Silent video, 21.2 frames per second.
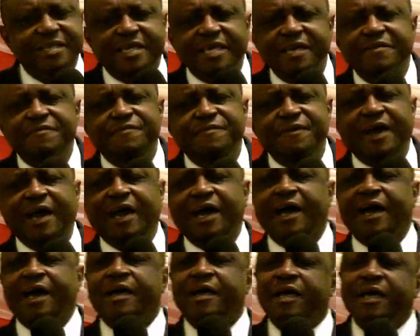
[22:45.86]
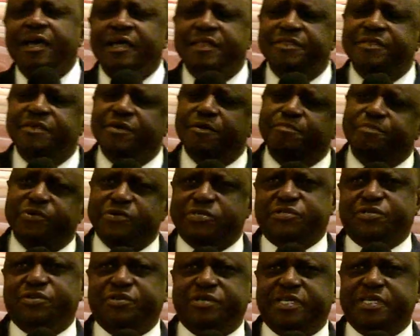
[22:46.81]
gave her the
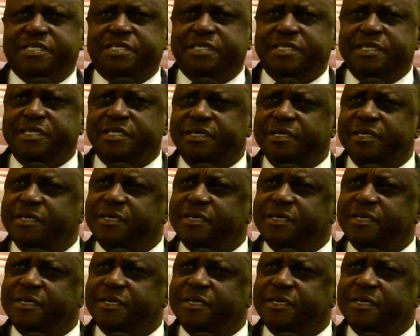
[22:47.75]
opportunity